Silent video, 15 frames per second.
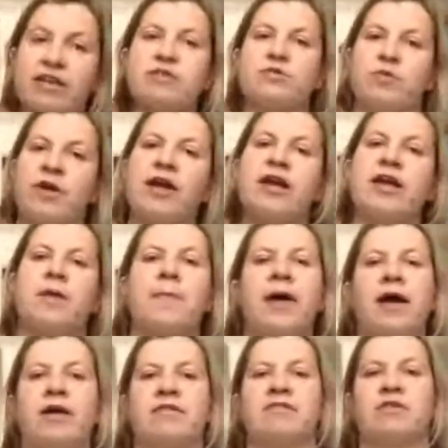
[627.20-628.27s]
is really
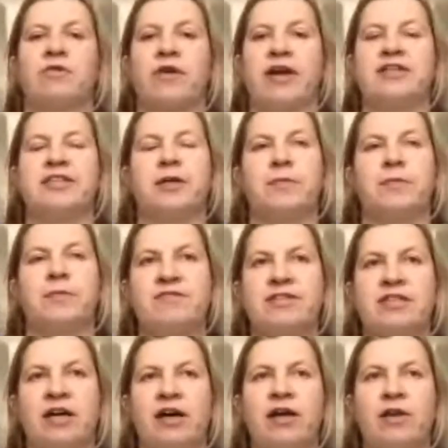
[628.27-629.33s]
about creating a bit of a
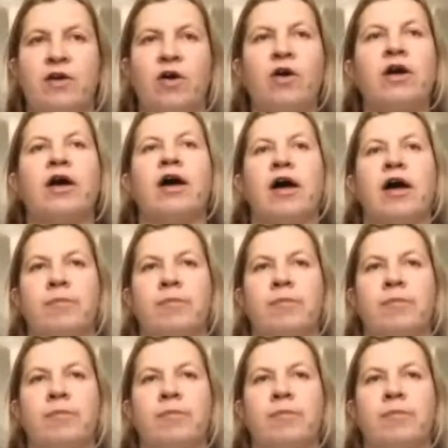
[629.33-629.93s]
dialogue,